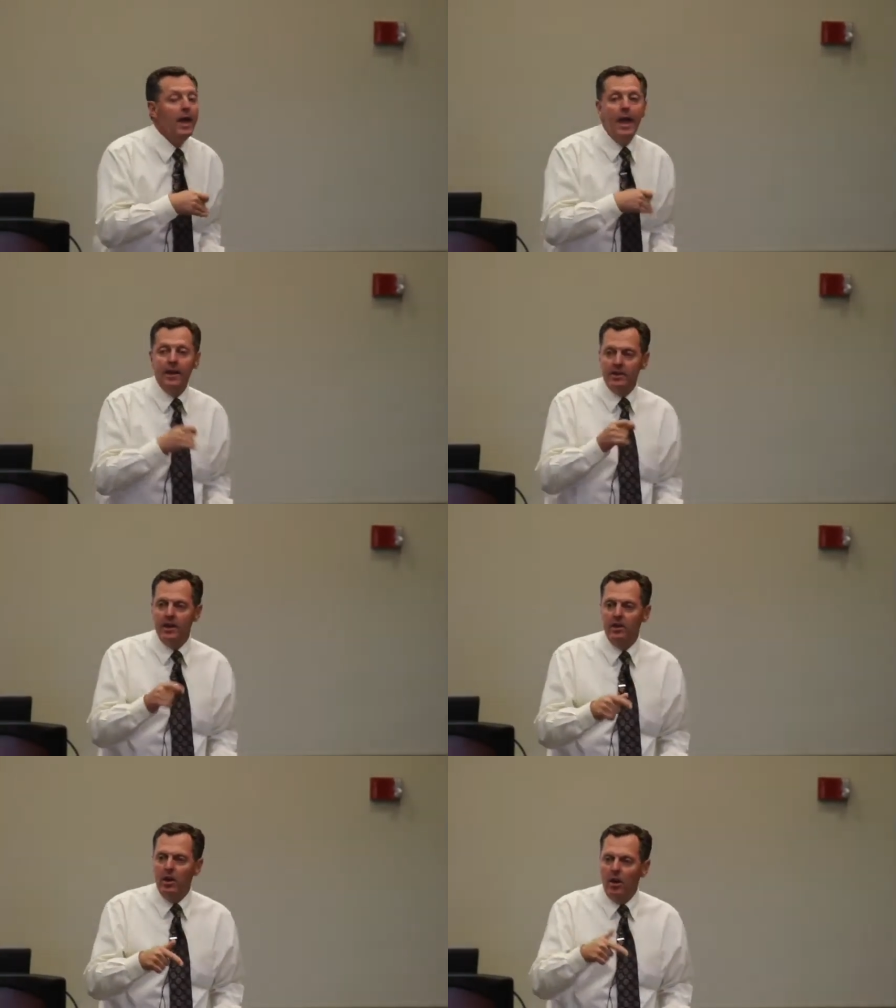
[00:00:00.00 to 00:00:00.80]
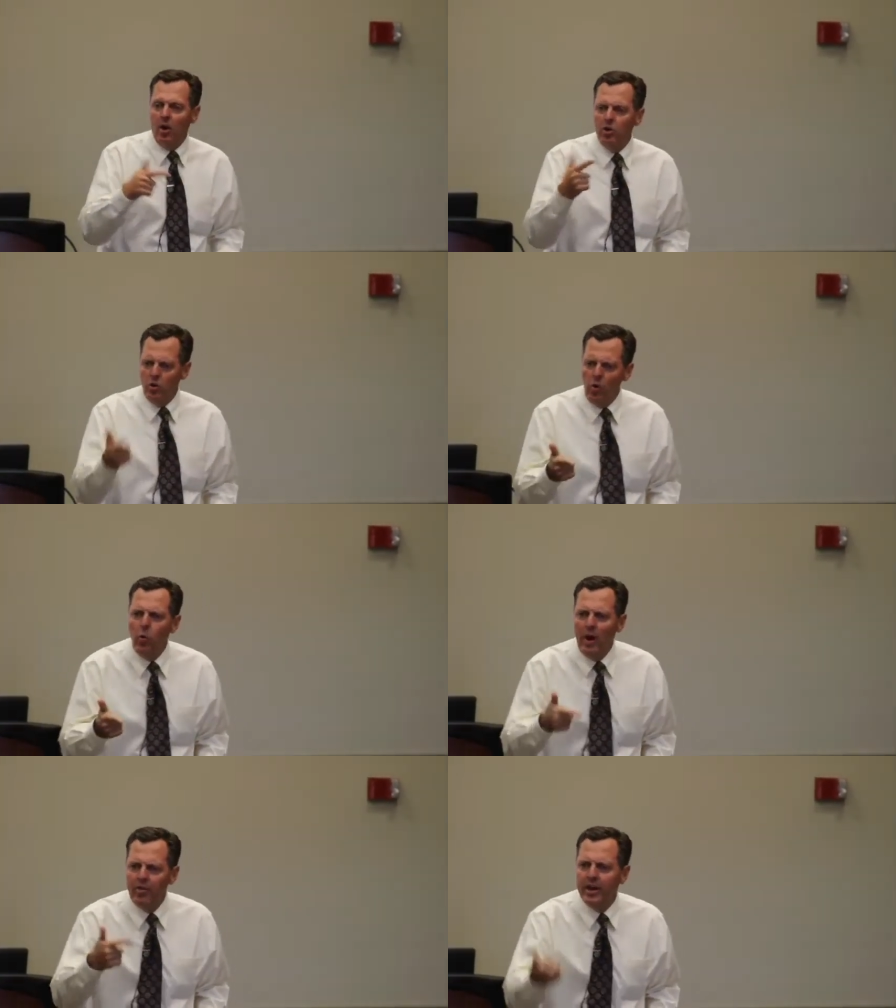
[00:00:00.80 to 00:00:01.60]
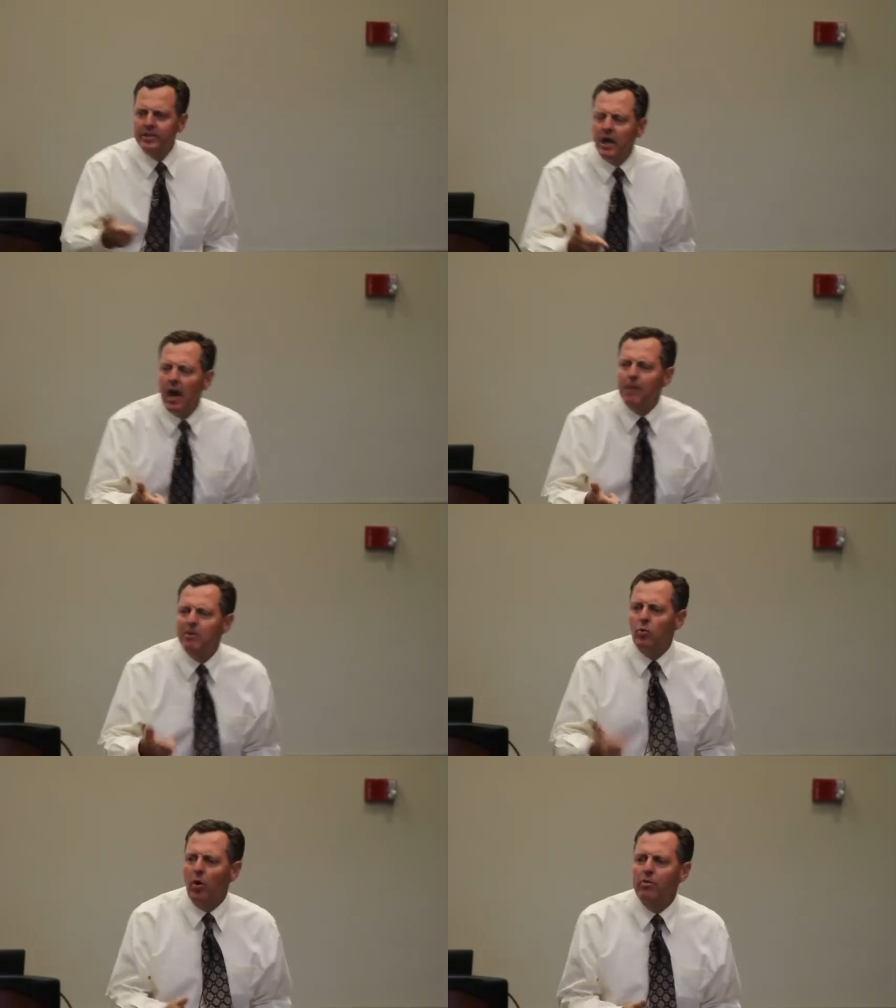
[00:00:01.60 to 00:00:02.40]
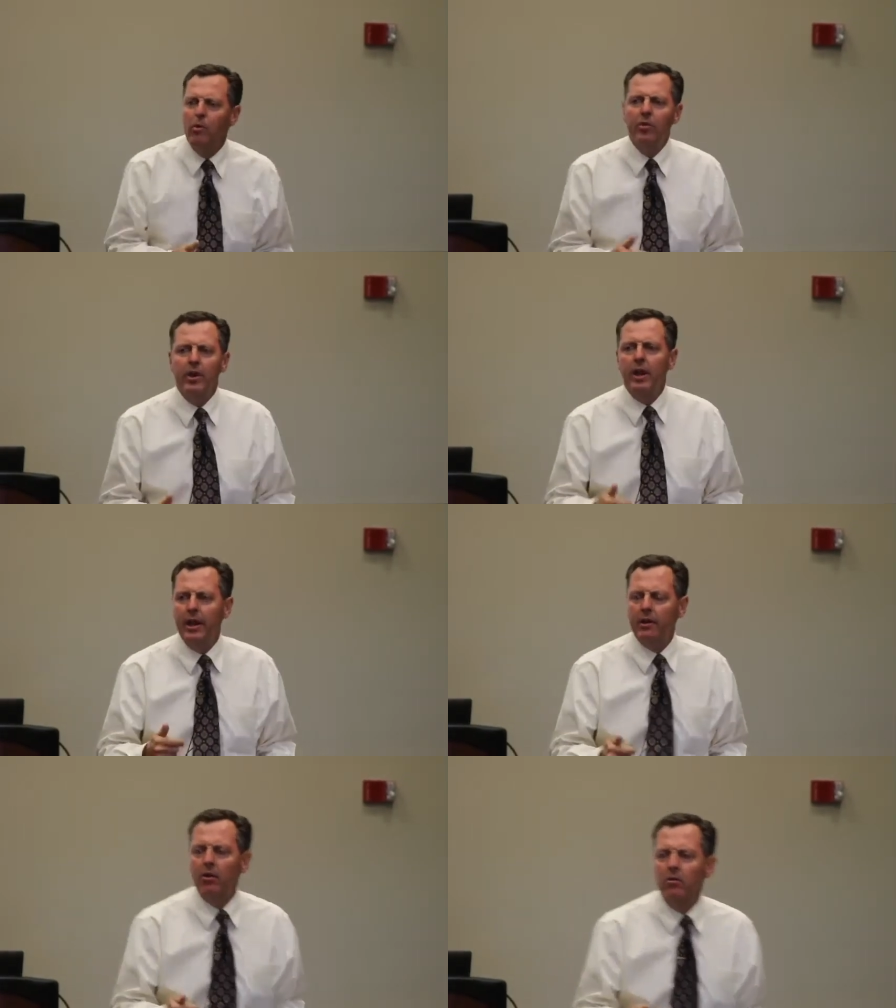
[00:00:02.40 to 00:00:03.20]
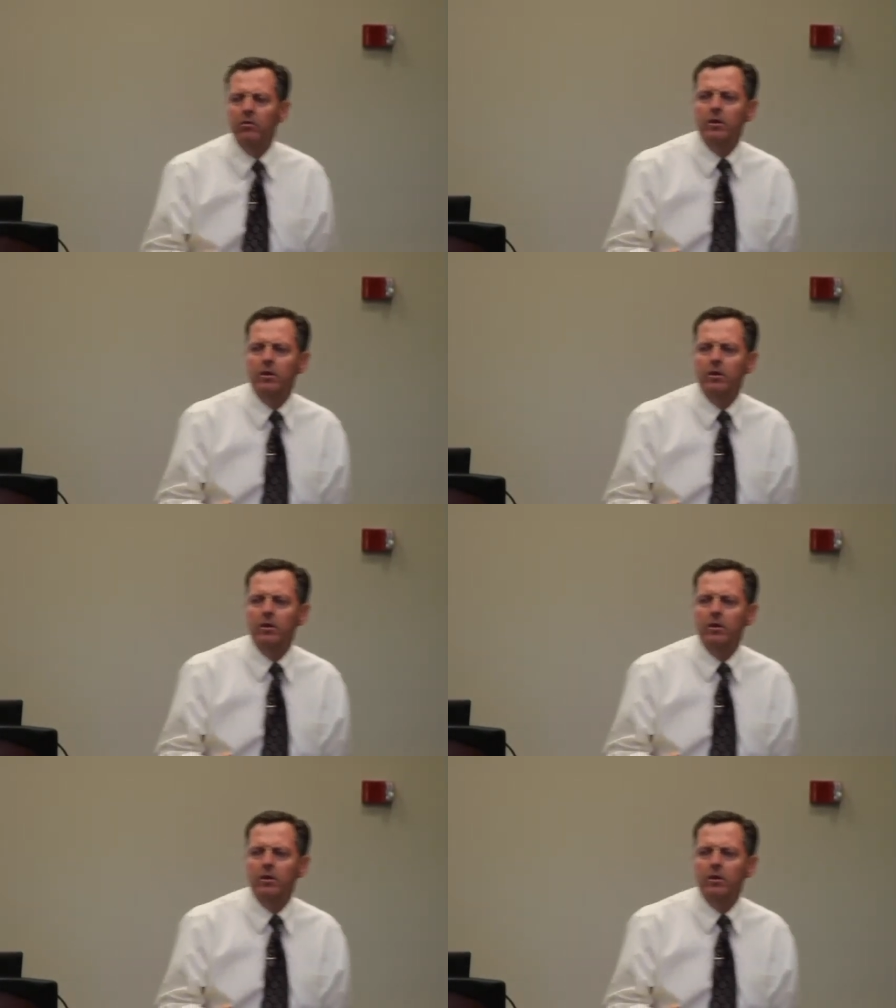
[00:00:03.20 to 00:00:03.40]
and said, "Are you aware that a dime is worth more than a nickel?"